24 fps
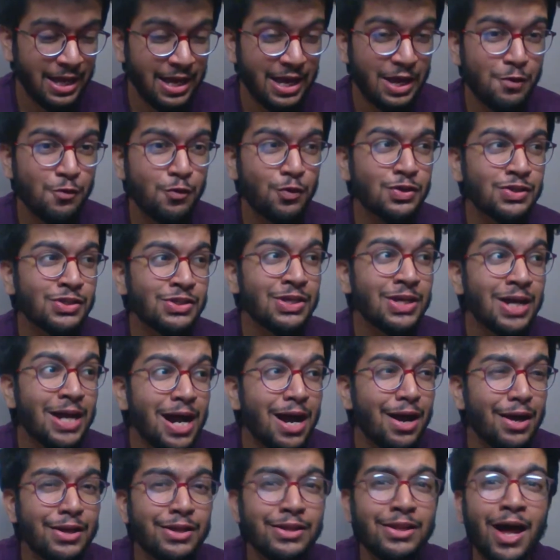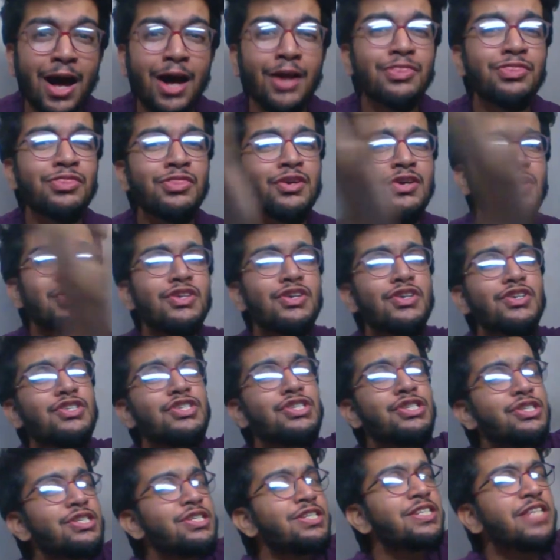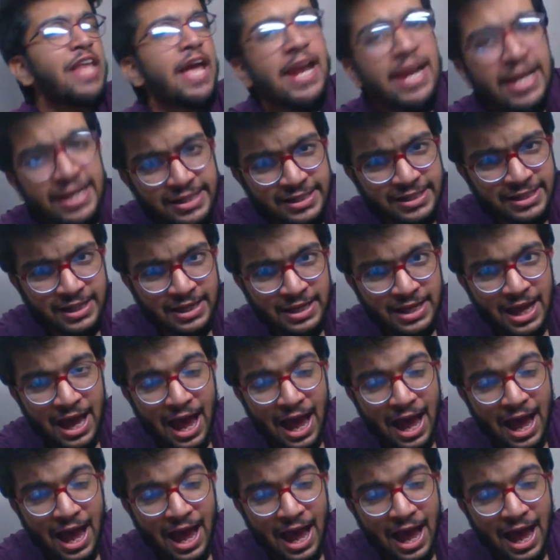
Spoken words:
It was in another state.